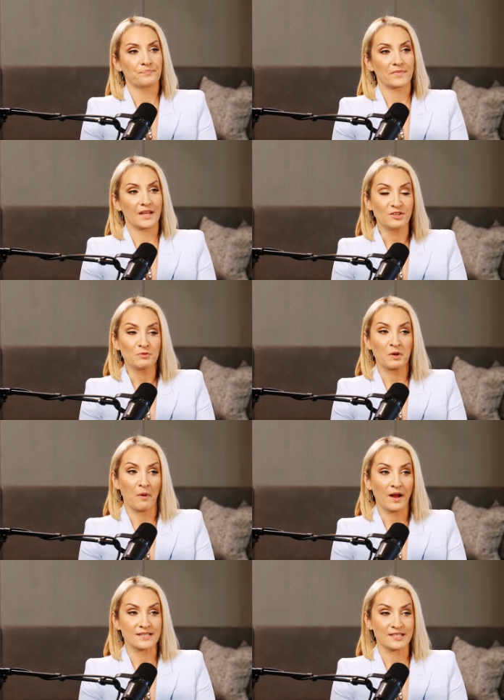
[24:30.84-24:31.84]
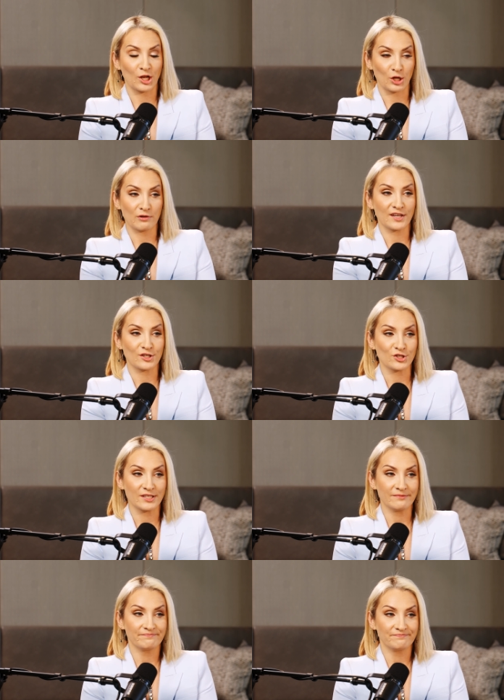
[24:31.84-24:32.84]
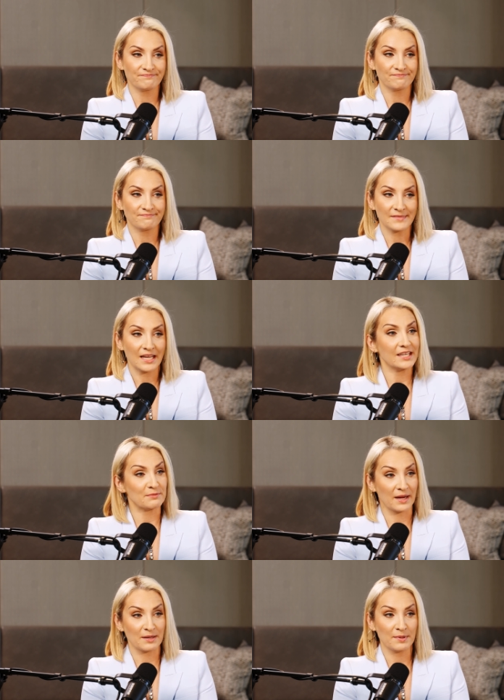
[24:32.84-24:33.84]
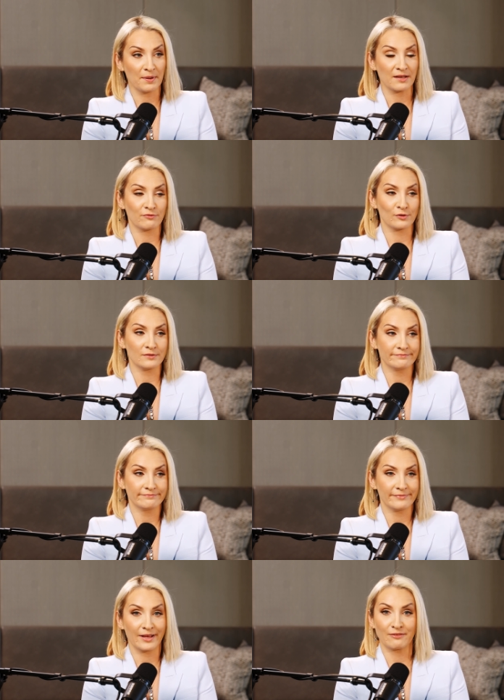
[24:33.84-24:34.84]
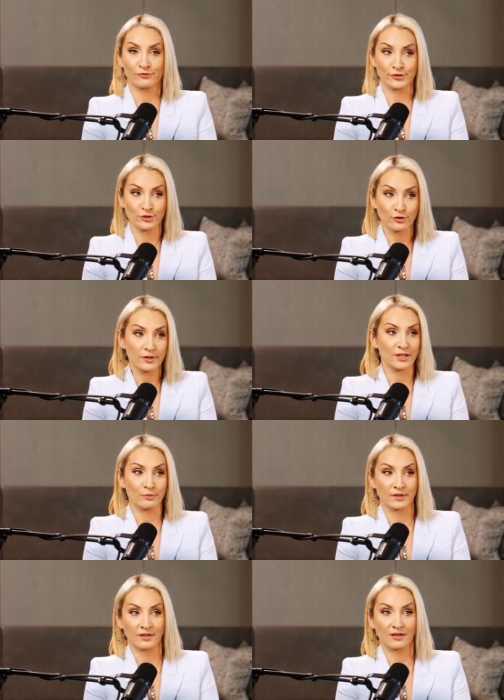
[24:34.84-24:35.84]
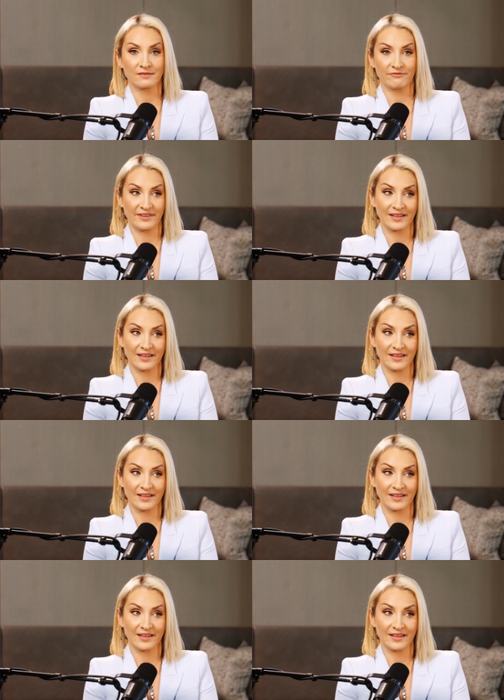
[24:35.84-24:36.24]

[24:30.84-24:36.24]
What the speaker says: It requires a lot of energy. It might be painful, and for sure it will not feel